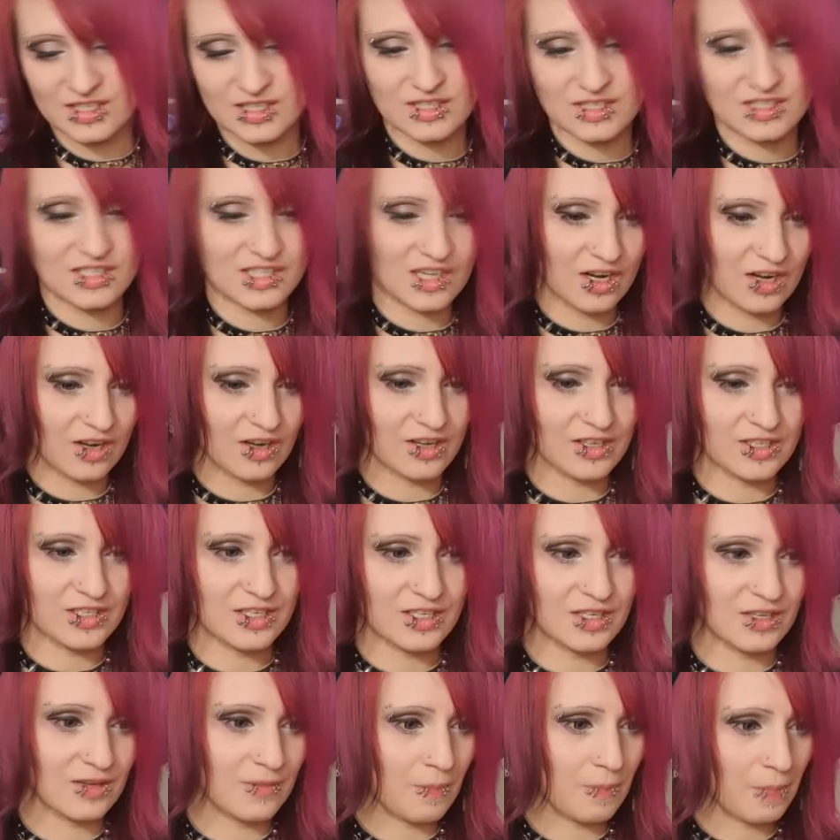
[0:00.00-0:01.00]

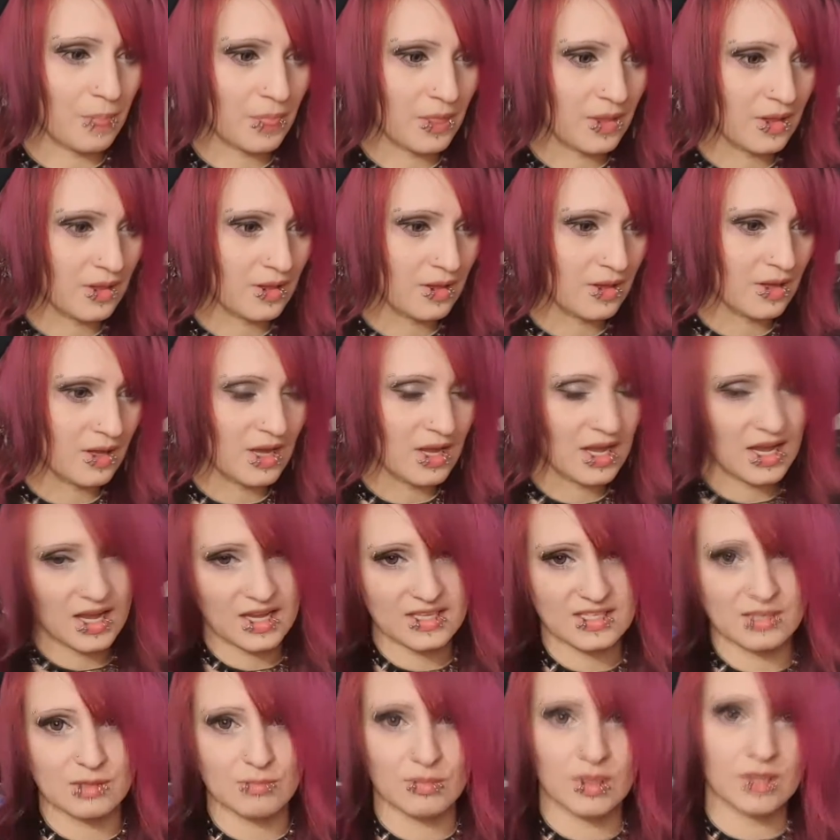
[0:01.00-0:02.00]
skirt,
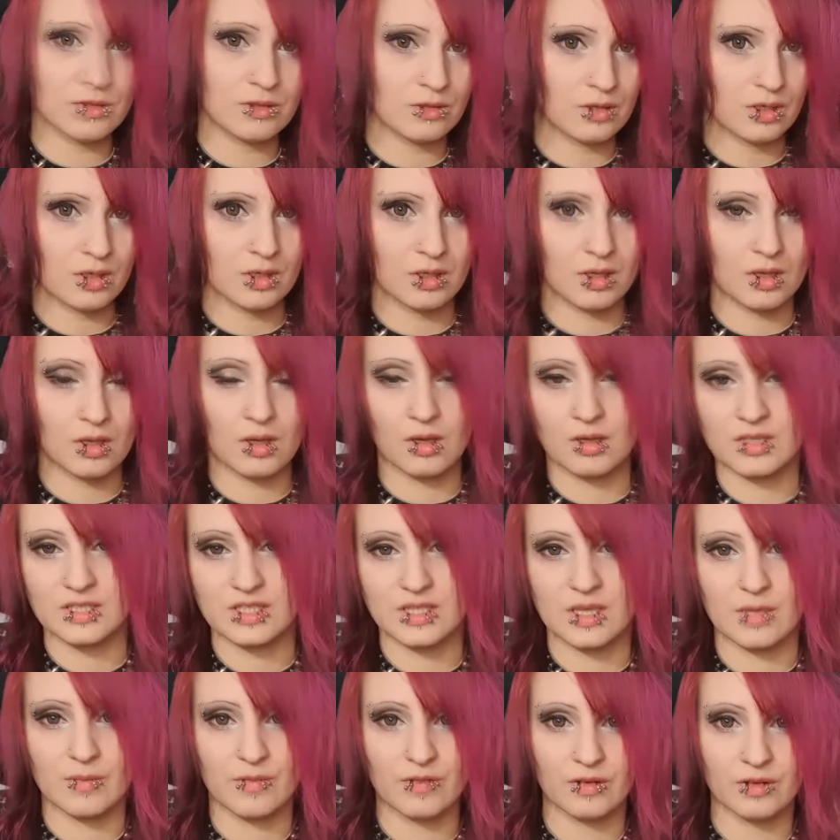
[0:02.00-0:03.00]
asymmetrical or
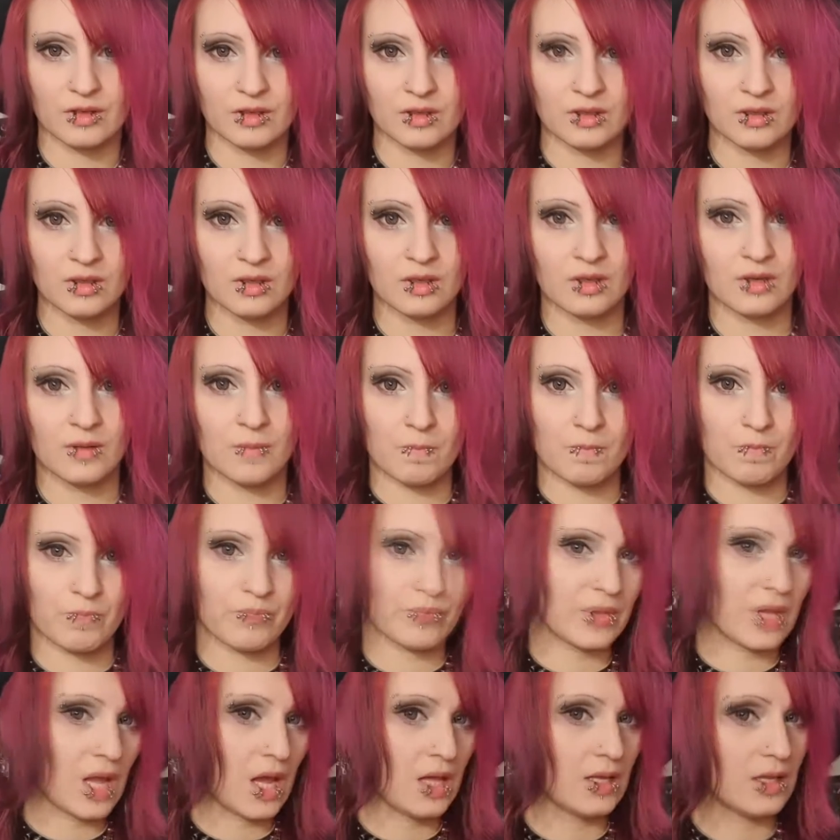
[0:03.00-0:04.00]
something,
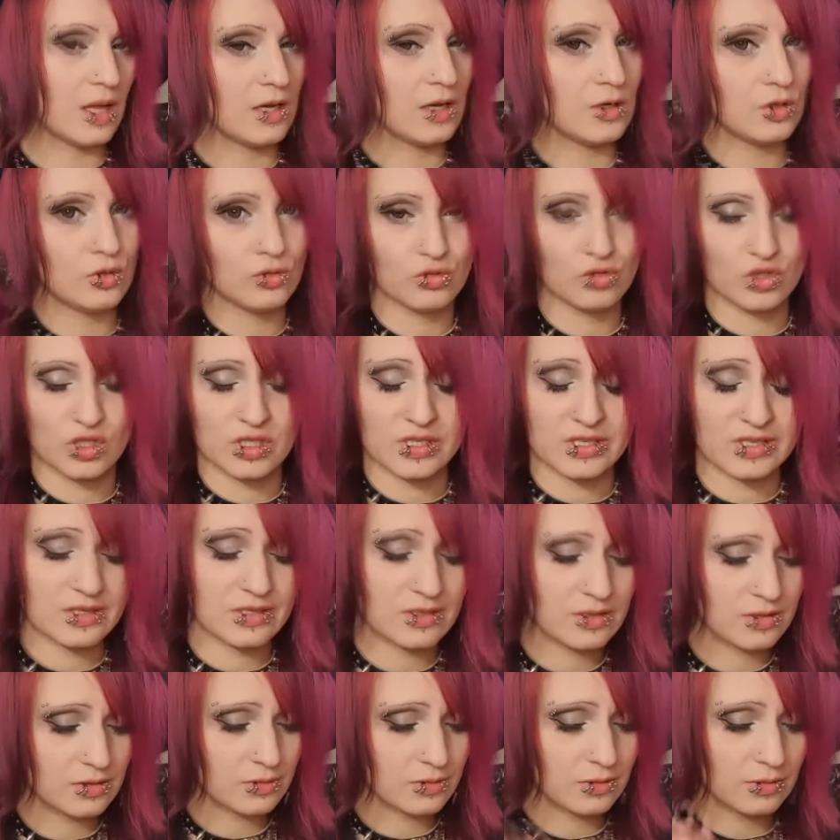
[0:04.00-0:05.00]
and then you just
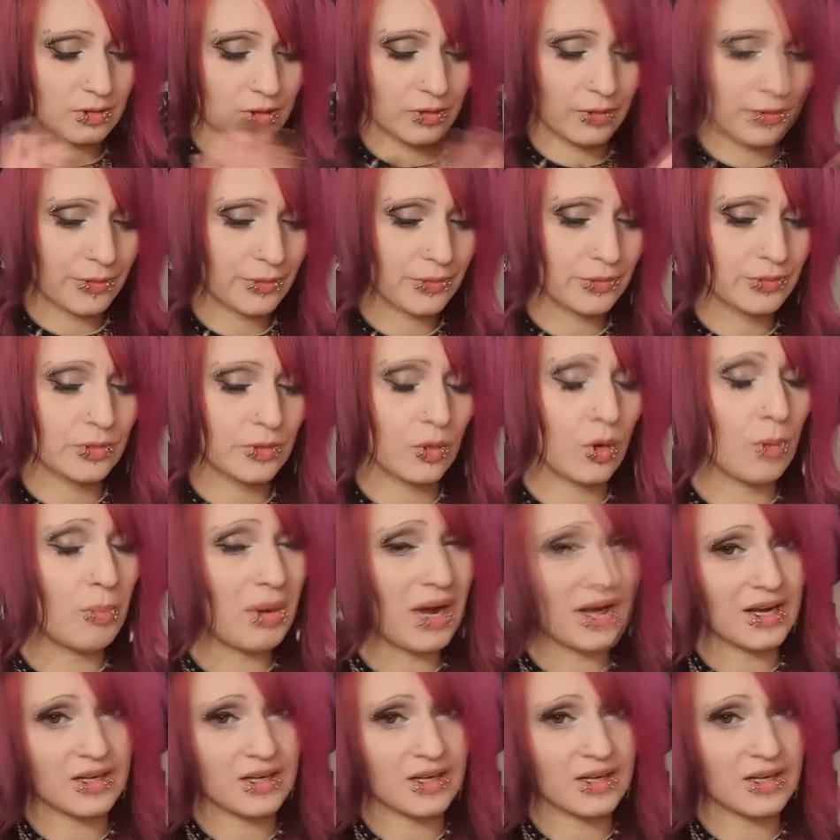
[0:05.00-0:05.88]
scroll through, or punk